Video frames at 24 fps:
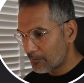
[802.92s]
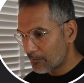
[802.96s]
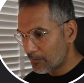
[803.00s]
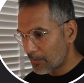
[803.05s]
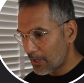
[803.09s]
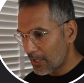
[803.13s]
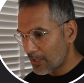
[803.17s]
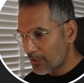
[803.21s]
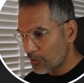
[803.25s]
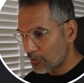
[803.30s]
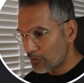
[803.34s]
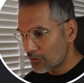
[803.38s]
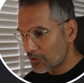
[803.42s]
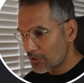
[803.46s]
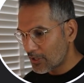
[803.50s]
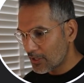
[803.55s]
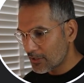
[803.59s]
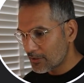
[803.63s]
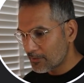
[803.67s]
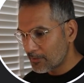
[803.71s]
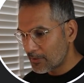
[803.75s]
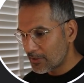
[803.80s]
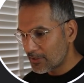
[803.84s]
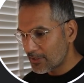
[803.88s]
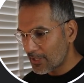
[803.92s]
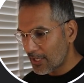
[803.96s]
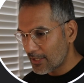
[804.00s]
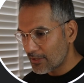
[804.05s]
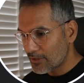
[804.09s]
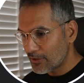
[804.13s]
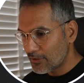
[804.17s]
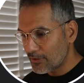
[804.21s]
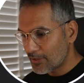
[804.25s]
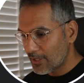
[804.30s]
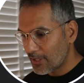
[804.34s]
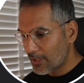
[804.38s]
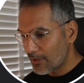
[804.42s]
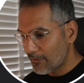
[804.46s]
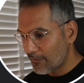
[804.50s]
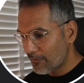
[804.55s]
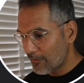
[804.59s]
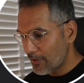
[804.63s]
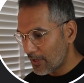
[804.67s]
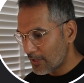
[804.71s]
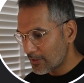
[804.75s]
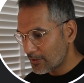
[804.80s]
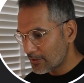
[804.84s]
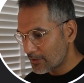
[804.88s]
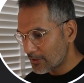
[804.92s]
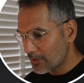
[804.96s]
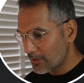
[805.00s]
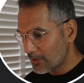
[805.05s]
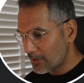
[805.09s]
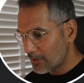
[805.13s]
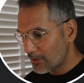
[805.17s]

Make your adjustments as you see fit.